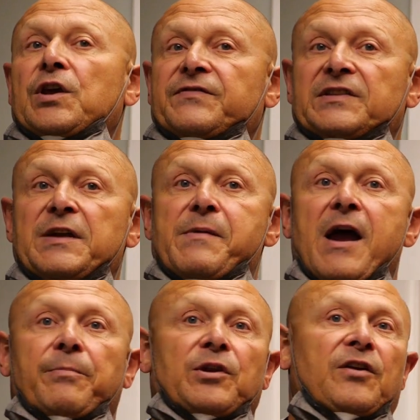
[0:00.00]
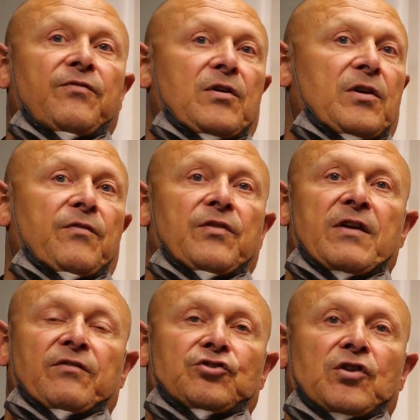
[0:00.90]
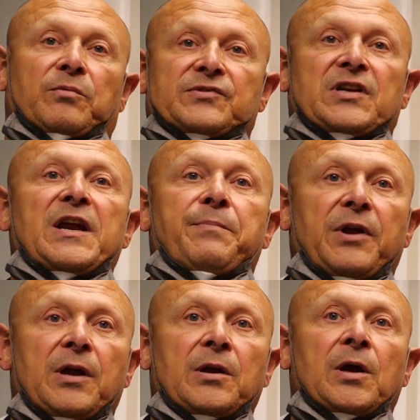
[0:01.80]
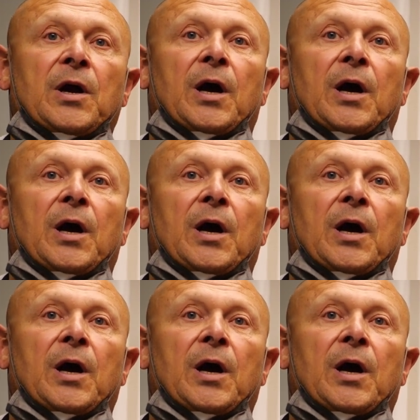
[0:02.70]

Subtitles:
you have sleep apnea, if you have trouble sleeping,